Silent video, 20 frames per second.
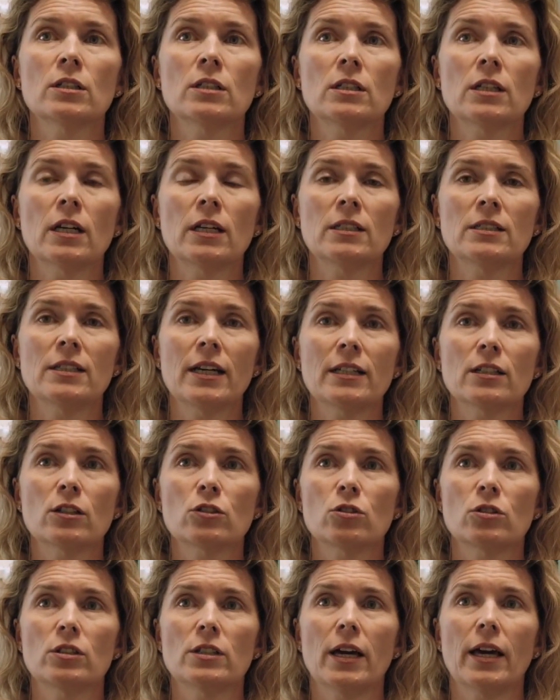data
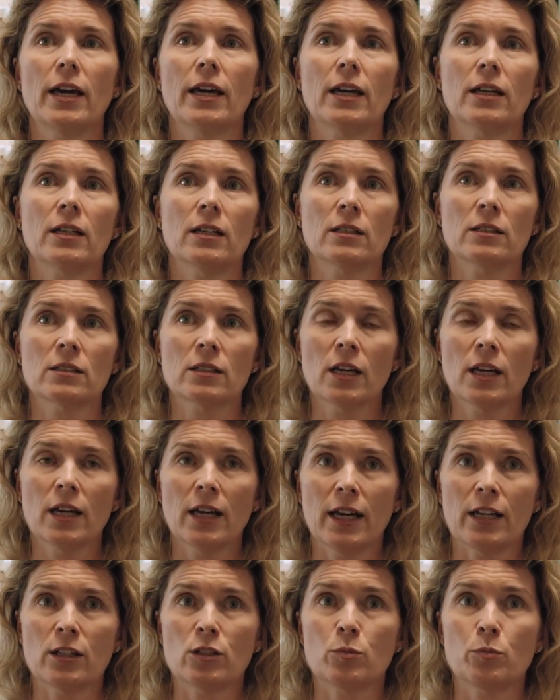today and it's
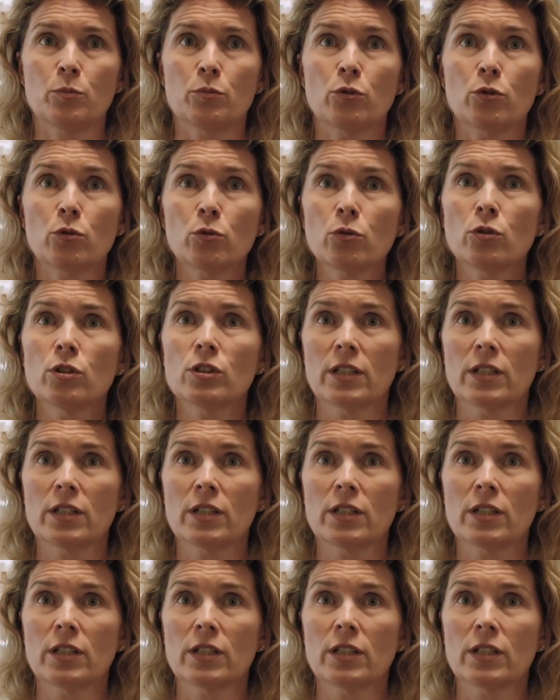it's through the